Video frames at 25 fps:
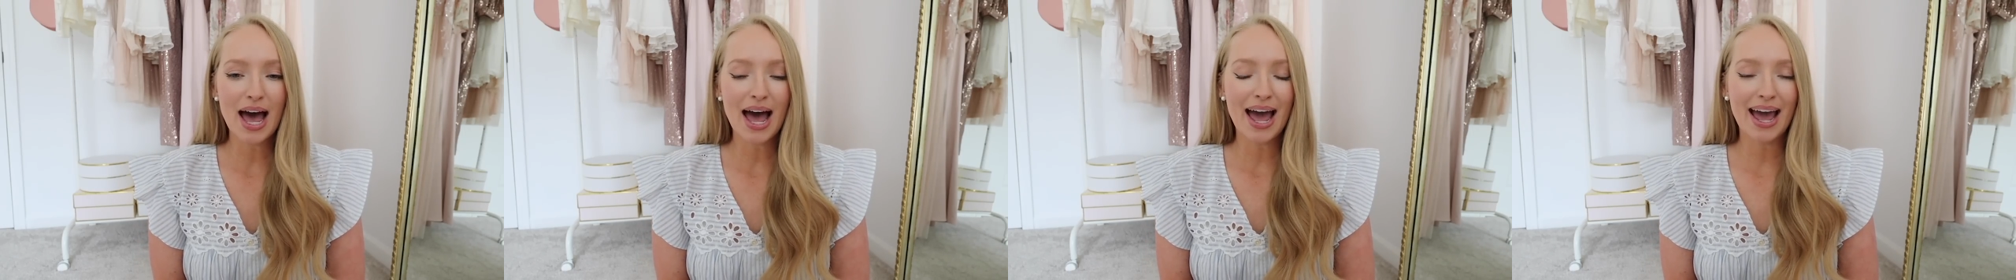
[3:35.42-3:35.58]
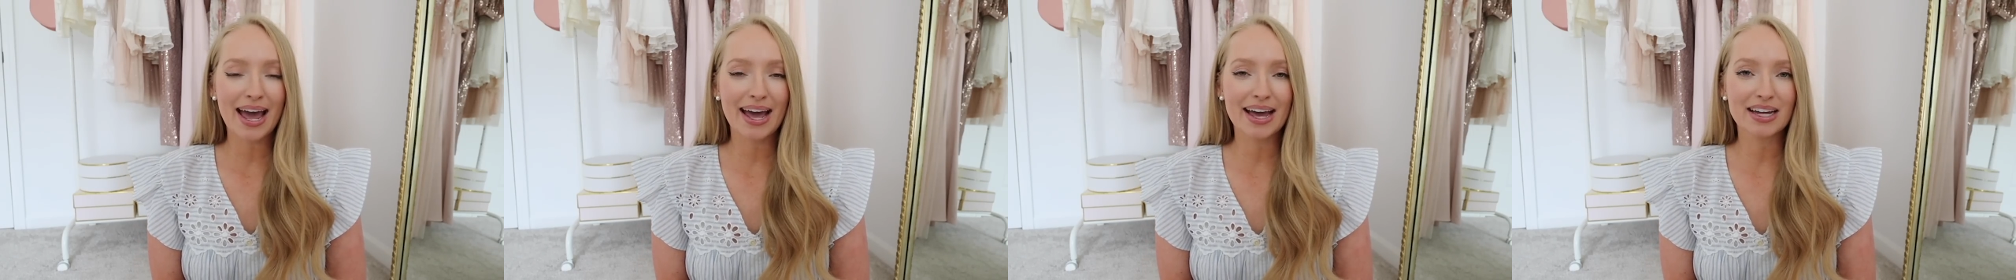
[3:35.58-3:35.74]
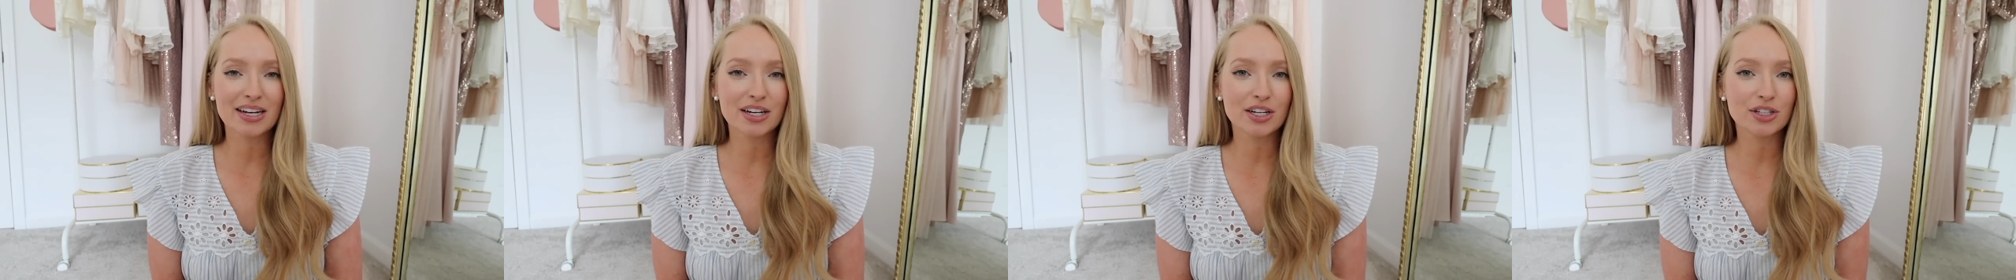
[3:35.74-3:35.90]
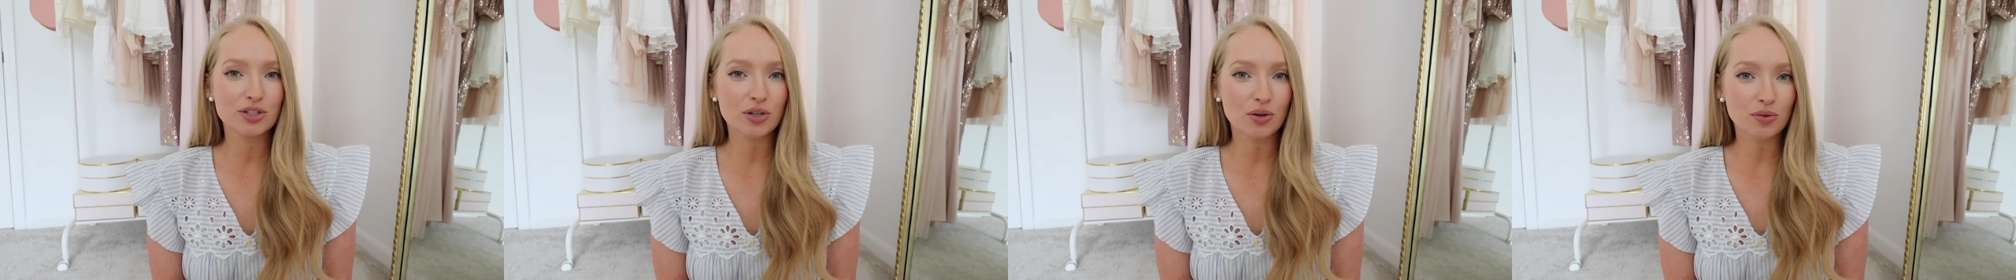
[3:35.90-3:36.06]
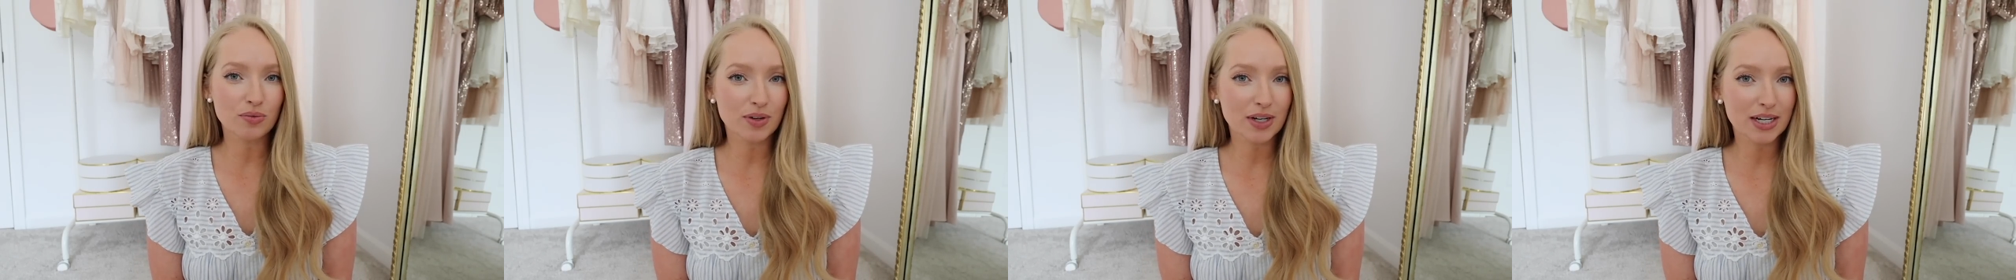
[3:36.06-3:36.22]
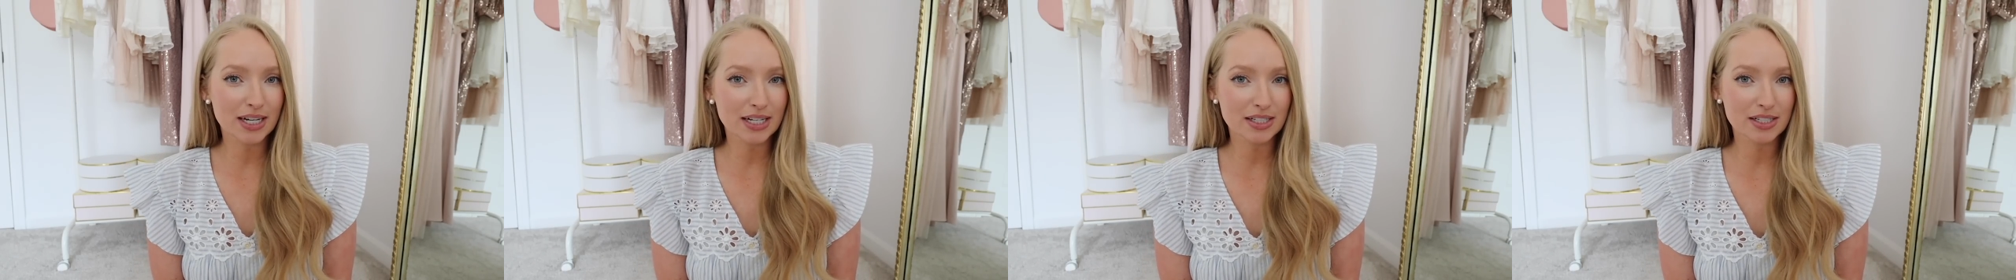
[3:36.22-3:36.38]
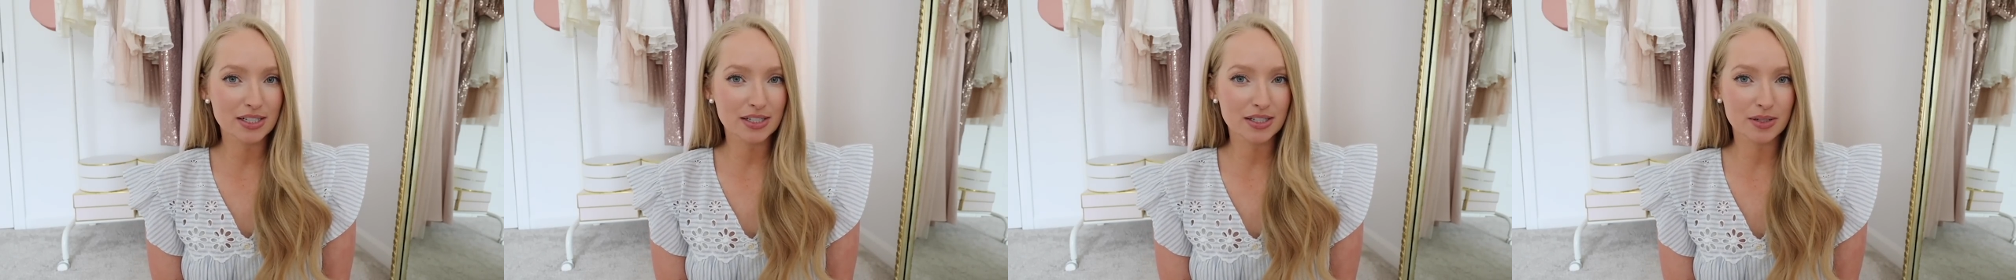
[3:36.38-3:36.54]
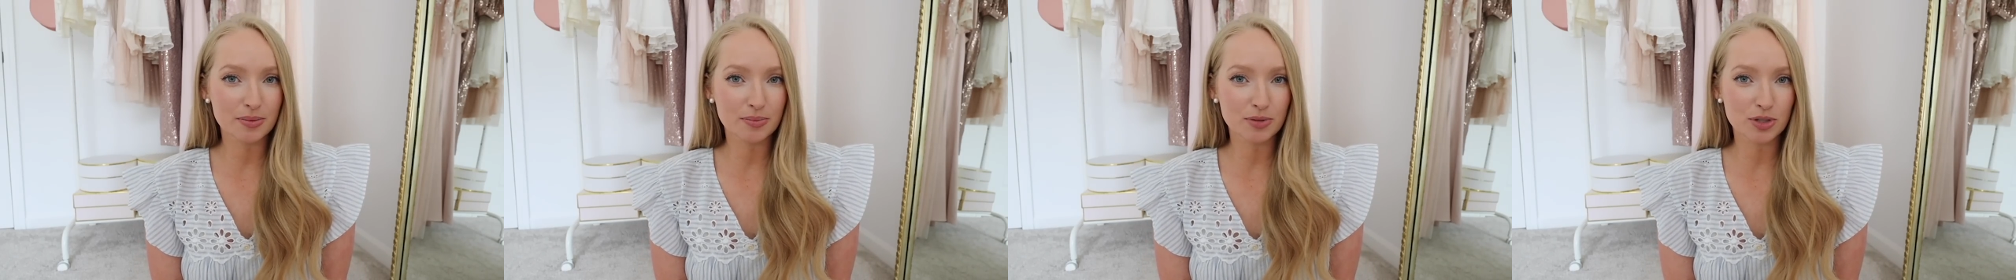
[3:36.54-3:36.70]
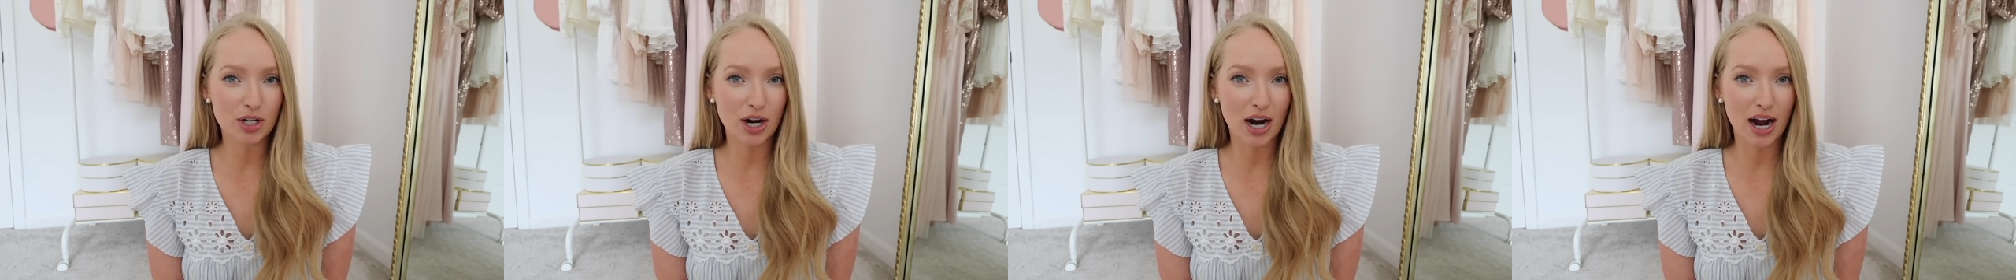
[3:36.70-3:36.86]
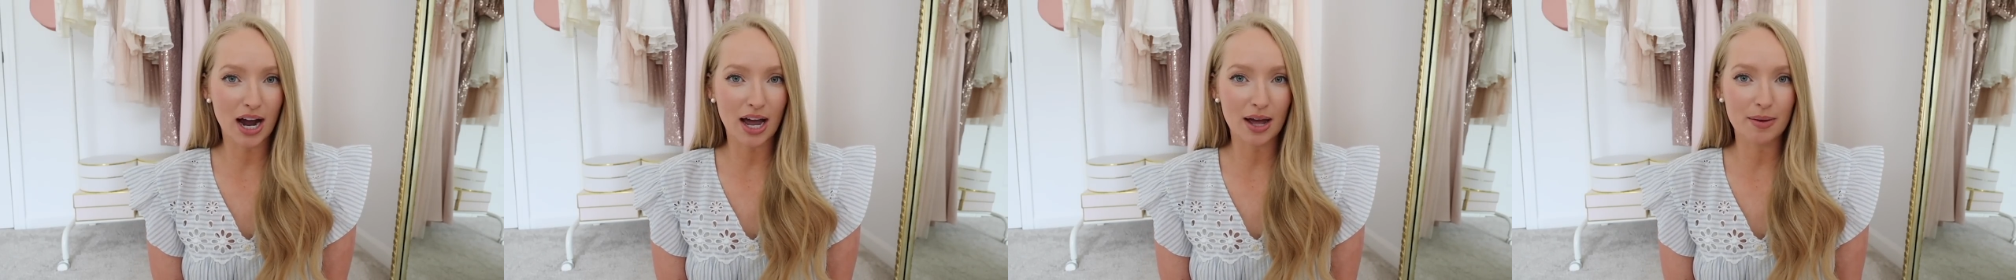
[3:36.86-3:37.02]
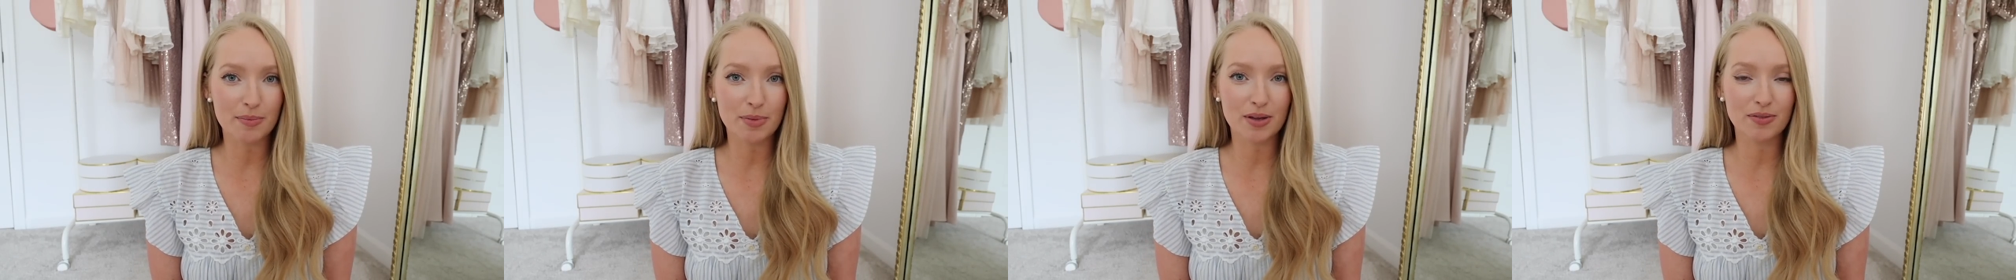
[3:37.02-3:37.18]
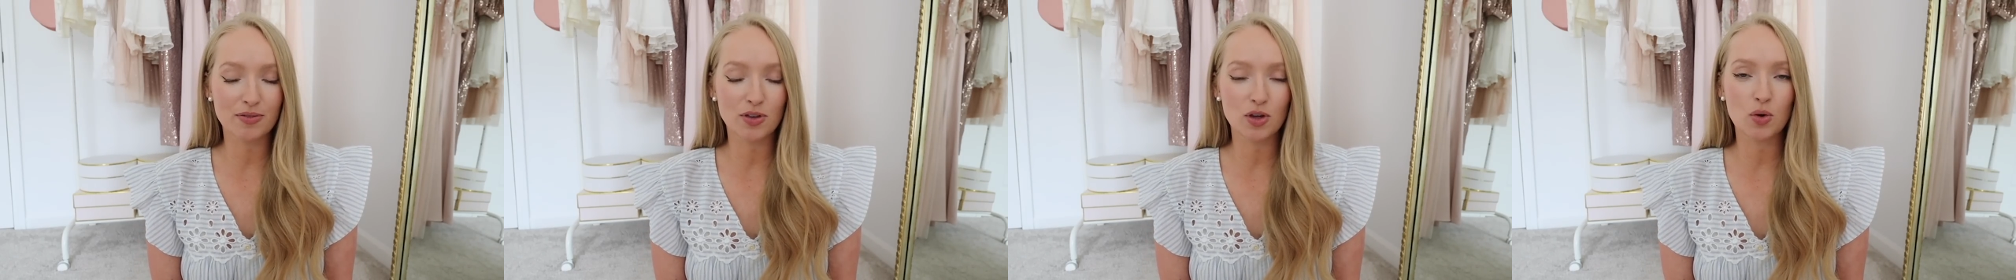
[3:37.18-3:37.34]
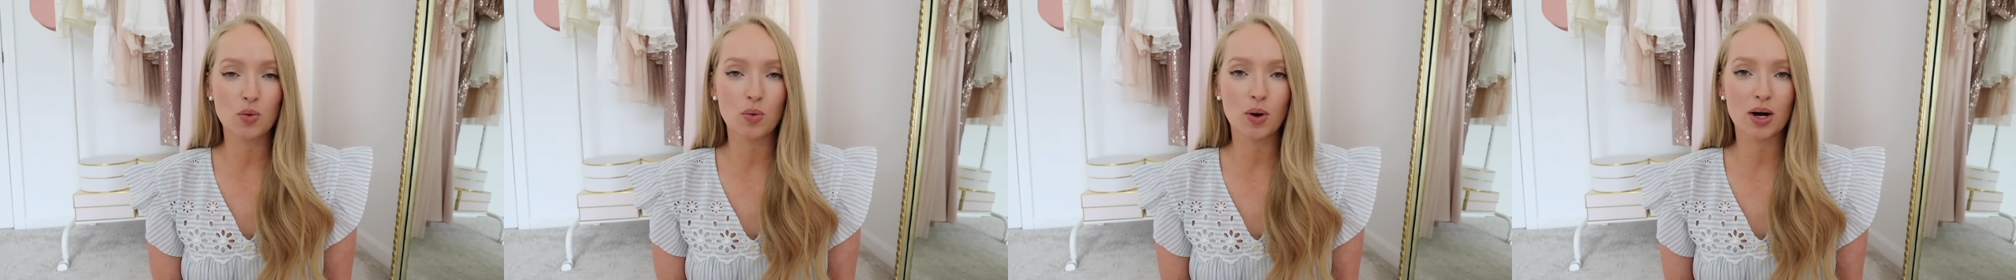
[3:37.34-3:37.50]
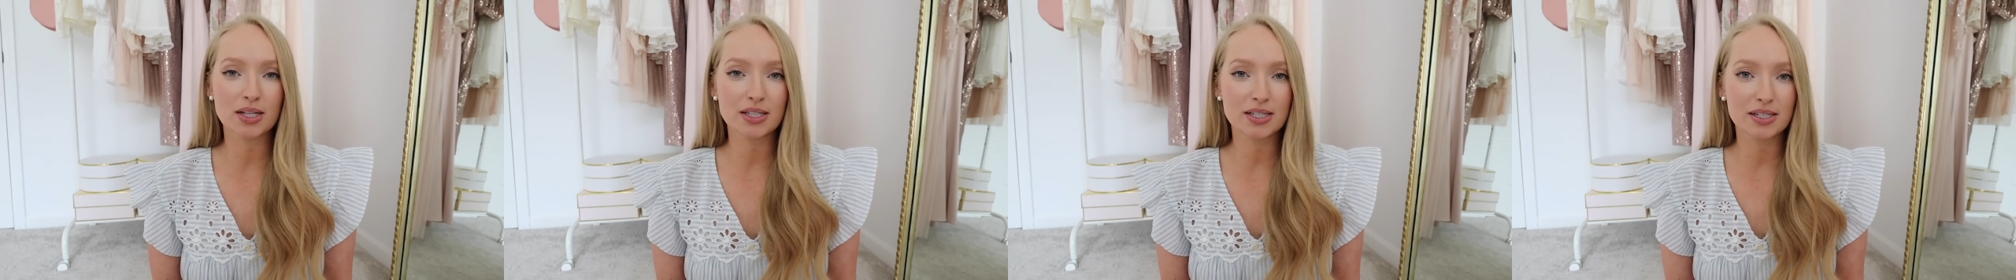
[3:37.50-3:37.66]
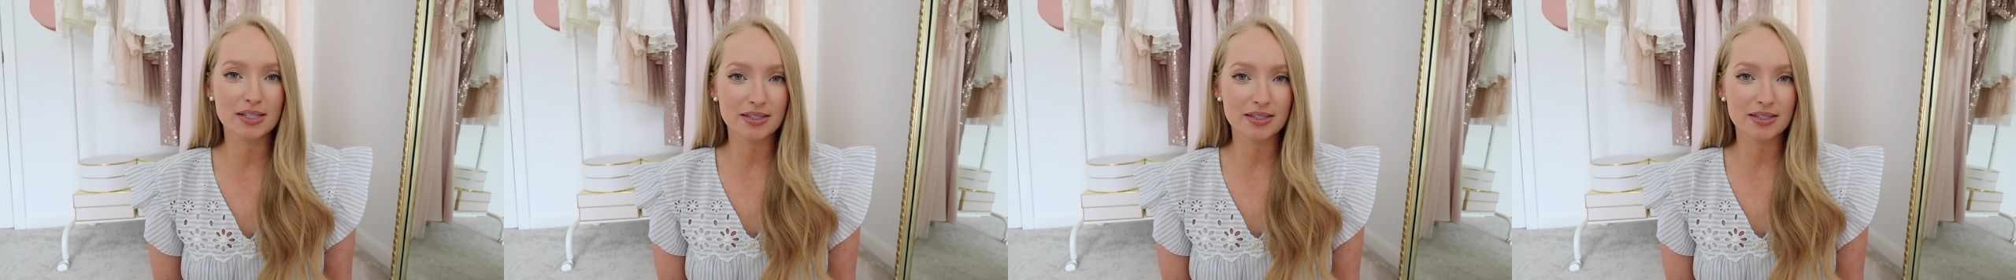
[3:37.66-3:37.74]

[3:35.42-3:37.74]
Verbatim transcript: and don't forget to subscribe if you want